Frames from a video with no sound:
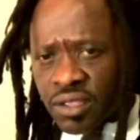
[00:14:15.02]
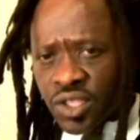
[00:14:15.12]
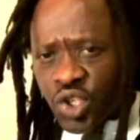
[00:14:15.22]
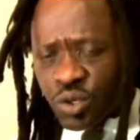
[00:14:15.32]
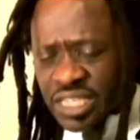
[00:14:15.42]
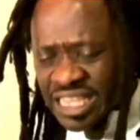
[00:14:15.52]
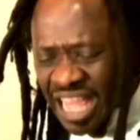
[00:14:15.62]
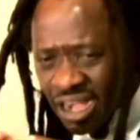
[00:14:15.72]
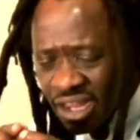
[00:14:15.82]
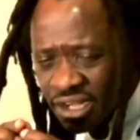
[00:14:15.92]
using
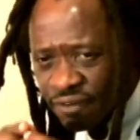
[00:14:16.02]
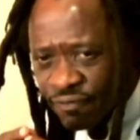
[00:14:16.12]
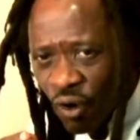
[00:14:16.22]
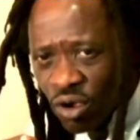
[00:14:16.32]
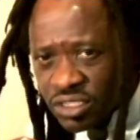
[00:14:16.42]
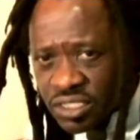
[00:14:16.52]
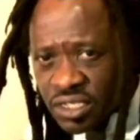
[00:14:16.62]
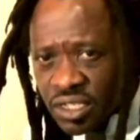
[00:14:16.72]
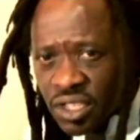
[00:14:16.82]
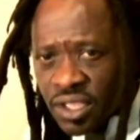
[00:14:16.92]
that little force.
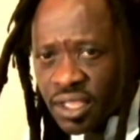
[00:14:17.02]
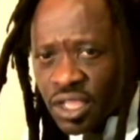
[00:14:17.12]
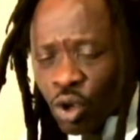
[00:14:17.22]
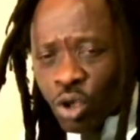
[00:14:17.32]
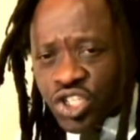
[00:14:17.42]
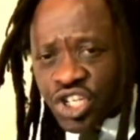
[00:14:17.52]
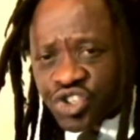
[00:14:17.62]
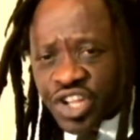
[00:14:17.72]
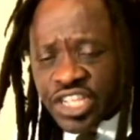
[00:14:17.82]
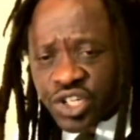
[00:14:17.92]

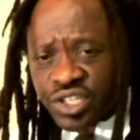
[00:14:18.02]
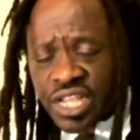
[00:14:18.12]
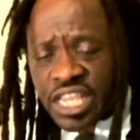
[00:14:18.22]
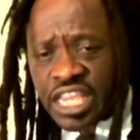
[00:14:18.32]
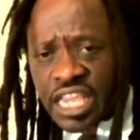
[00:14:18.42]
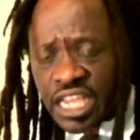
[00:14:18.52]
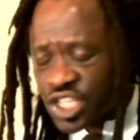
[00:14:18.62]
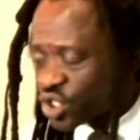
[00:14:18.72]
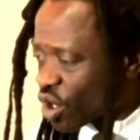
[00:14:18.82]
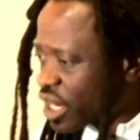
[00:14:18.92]
Concentration is the key.
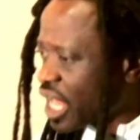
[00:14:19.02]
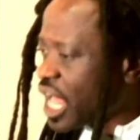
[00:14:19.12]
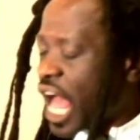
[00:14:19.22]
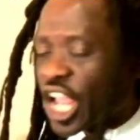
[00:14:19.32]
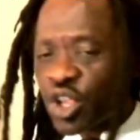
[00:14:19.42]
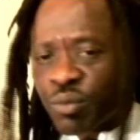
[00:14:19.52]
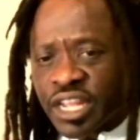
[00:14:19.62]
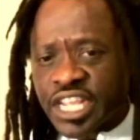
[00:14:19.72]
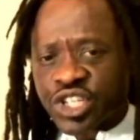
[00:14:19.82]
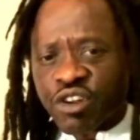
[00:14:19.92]
It's not
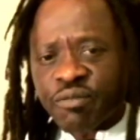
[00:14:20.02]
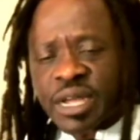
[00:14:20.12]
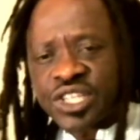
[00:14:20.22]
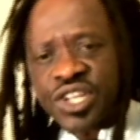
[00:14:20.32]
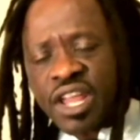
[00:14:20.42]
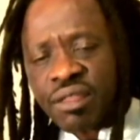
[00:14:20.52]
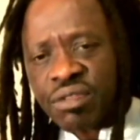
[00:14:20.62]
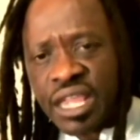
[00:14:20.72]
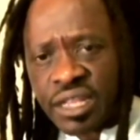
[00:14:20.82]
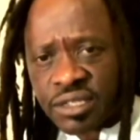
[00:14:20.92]
accumulation of material
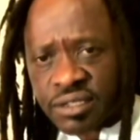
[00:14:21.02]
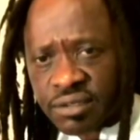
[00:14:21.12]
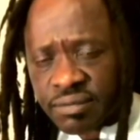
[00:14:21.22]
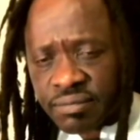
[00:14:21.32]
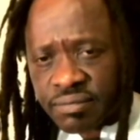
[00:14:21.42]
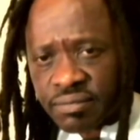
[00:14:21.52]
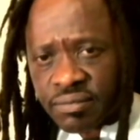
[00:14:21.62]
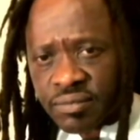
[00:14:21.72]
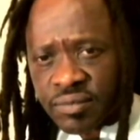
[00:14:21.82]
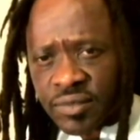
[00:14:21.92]
things.
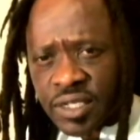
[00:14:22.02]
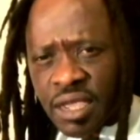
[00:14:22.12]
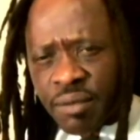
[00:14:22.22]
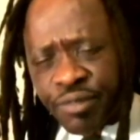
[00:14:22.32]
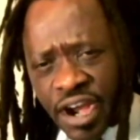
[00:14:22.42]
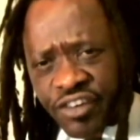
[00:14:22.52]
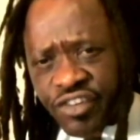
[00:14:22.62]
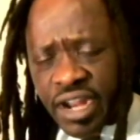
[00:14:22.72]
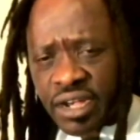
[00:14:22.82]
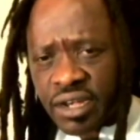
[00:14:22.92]

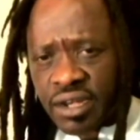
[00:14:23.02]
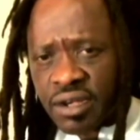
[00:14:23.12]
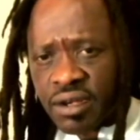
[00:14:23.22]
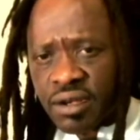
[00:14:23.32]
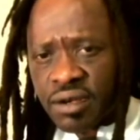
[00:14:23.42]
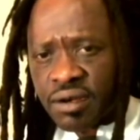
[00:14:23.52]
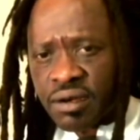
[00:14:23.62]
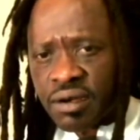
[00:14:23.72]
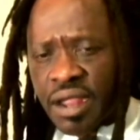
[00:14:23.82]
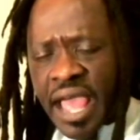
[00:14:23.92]

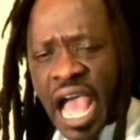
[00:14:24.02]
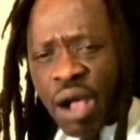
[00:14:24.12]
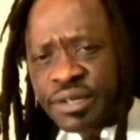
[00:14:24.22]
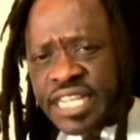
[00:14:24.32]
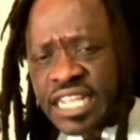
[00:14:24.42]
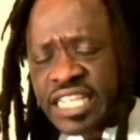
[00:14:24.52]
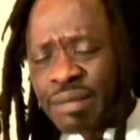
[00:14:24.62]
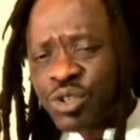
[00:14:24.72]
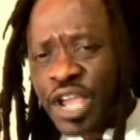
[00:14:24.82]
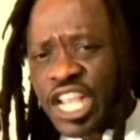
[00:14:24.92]
Brethren, I will take
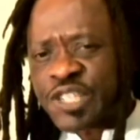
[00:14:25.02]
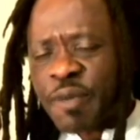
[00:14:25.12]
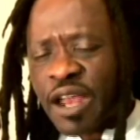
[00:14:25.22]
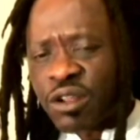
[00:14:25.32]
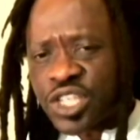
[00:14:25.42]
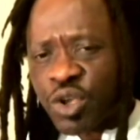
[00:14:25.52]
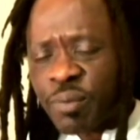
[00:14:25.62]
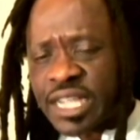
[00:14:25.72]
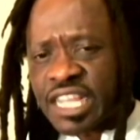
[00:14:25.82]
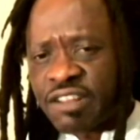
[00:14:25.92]
time to expand on this on
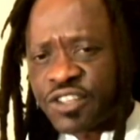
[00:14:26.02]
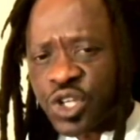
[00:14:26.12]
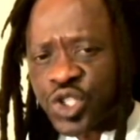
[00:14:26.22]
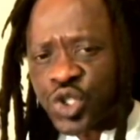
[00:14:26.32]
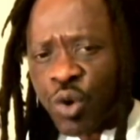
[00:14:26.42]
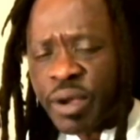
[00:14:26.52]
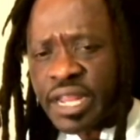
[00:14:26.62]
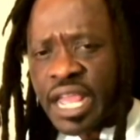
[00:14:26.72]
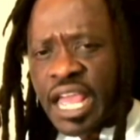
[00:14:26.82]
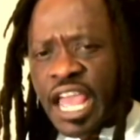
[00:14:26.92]
my television show, but
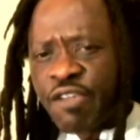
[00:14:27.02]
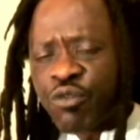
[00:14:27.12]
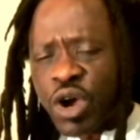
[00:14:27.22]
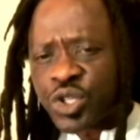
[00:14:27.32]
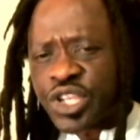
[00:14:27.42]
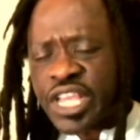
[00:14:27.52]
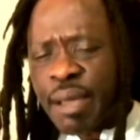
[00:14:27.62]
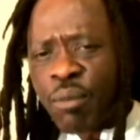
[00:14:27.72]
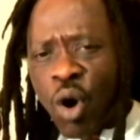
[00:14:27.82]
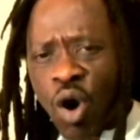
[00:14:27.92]
if you want to
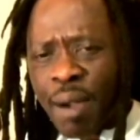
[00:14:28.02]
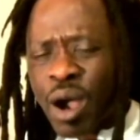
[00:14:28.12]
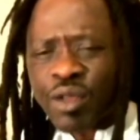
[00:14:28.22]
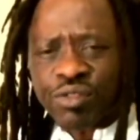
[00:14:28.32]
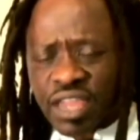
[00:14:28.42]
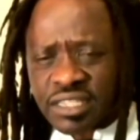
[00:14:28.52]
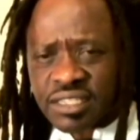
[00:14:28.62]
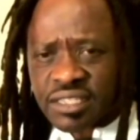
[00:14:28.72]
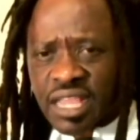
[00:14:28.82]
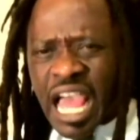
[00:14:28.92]
hear more about
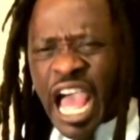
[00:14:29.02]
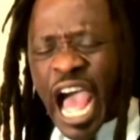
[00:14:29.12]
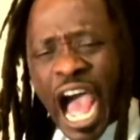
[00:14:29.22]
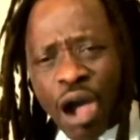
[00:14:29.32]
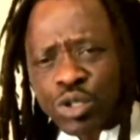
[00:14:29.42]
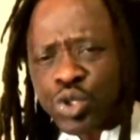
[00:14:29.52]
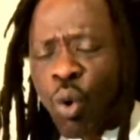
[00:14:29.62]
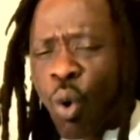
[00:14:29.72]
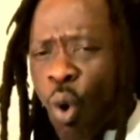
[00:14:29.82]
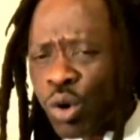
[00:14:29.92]
this, how to
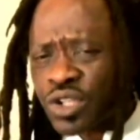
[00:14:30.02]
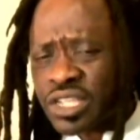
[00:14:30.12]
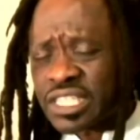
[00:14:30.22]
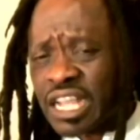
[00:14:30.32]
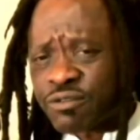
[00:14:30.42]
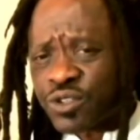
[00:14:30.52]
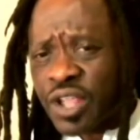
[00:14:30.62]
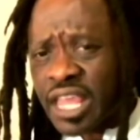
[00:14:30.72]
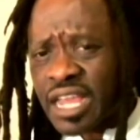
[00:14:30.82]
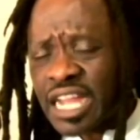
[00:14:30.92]
hold yourself
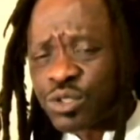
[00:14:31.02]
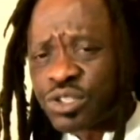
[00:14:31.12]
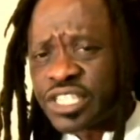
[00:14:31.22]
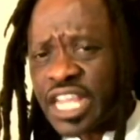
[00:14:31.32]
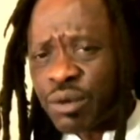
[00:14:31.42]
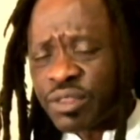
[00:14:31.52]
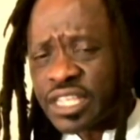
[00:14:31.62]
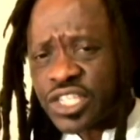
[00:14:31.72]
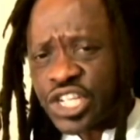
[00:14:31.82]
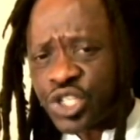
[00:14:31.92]
together and to deal with
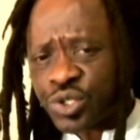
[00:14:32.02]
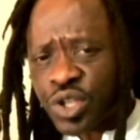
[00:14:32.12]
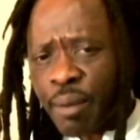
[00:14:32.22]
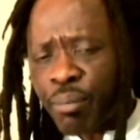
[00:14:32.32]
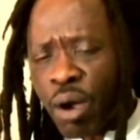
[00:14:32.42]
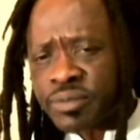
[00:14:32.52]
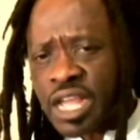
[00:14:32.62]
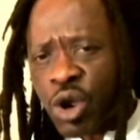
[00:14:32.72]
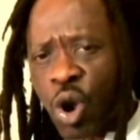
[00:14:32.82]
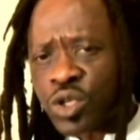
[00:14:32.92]
this issue so that bombs
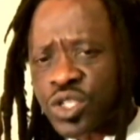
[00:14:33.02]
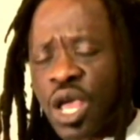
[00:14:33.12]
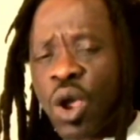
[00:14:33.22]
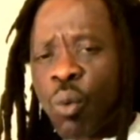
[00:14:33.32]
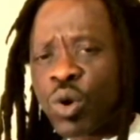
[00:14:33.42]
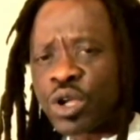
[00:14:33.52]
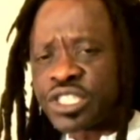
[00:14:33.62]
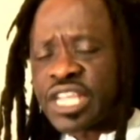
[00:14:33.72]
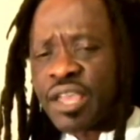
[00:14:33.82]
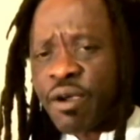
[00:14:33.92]
and guns will not
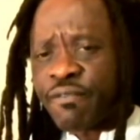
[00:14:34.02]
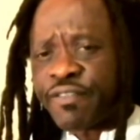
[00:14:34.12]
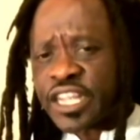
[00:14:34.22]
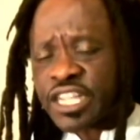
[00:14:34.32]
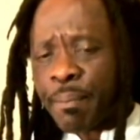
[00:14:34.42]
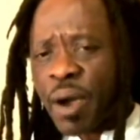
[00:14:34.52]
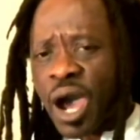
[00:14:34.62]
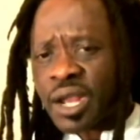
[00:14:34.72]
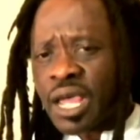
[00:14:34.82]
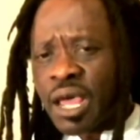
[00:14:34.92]
tear your flesh
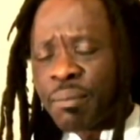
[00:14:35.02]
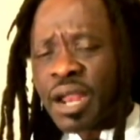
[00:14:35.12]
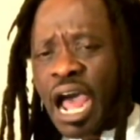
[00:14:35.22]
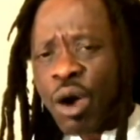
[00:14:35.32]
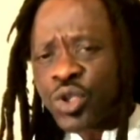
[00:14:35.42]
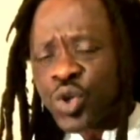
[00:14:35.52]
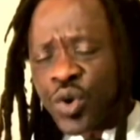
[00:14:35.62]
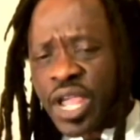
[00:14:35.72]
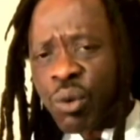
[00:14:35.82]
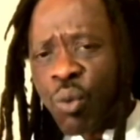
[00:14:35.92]
apart, but how you
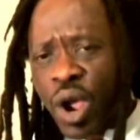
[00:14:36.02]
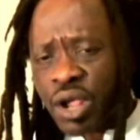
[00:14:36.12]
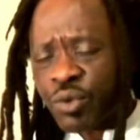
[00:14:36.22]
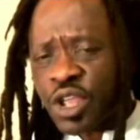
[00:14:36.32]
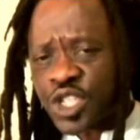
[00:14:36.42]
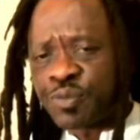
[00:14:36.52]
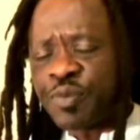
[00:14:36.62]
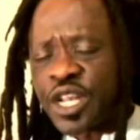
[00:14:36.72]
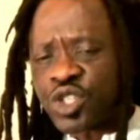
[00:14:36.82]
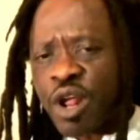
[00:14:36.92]
can work with your
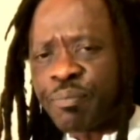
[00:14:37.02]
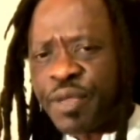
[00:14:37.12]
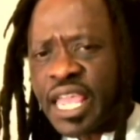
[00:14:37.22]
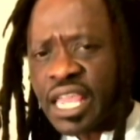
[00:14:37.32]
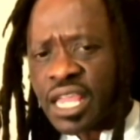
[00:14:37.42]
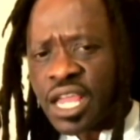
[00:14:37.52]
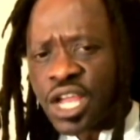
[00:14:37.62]
spiritual being